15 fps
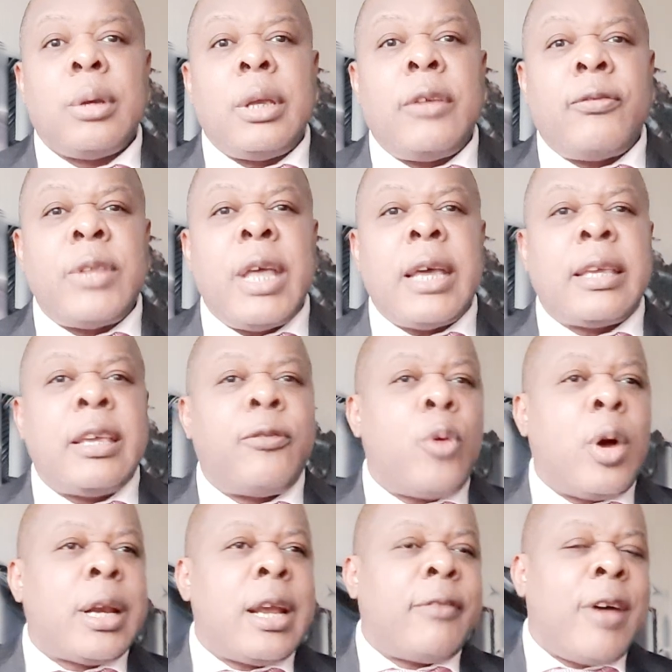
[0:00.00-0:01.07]
If they give
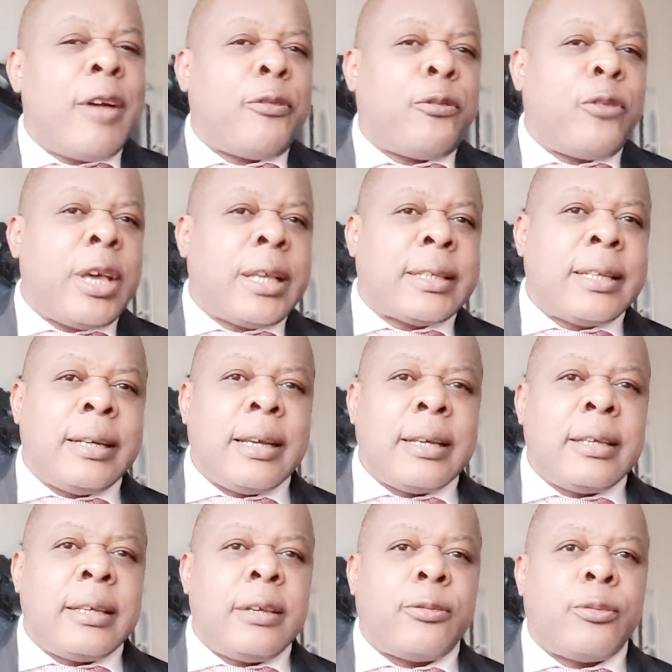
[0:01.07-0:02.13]
whatever fake thing
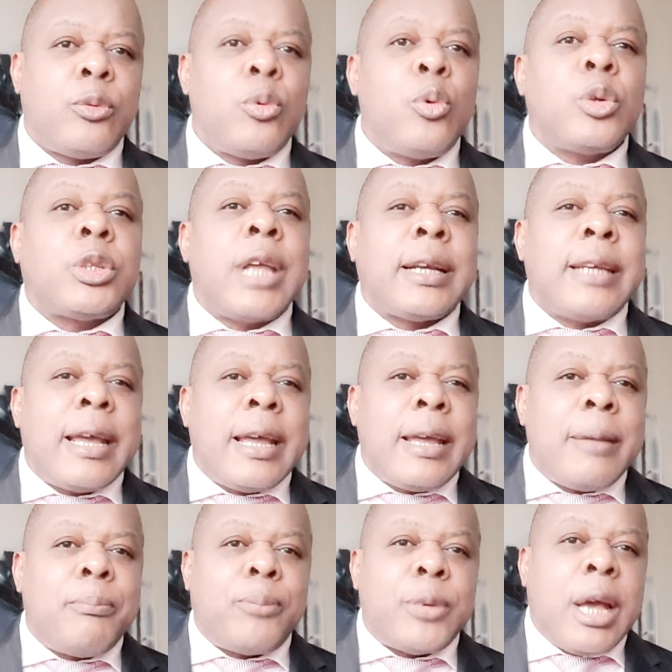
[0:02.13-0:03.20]
they give, we will take the
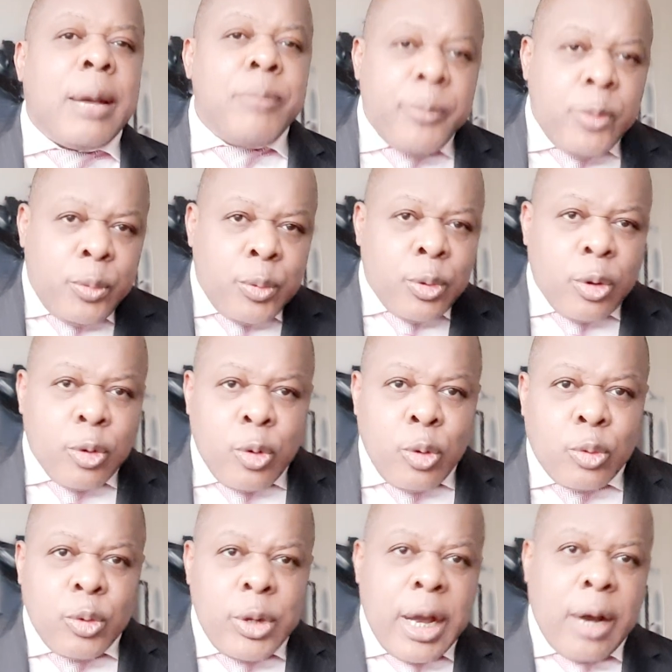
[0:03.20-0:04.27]
MP and maybe we will not
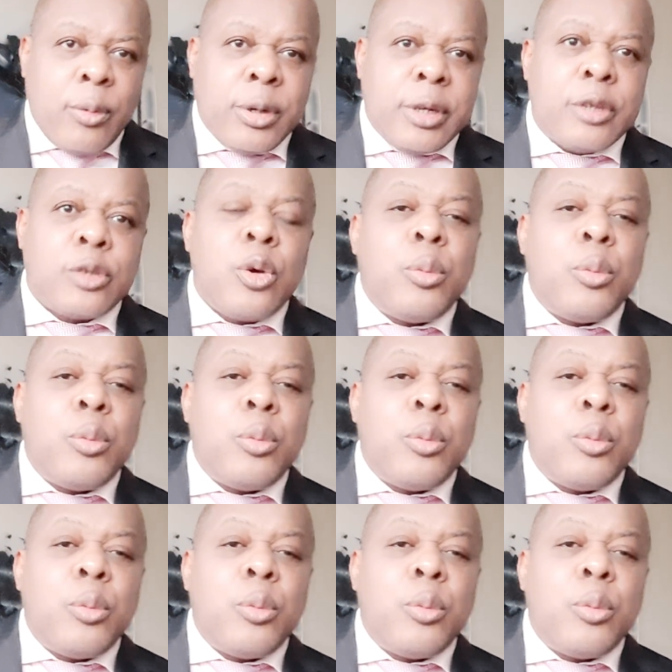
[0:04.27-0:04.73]
go to here on this.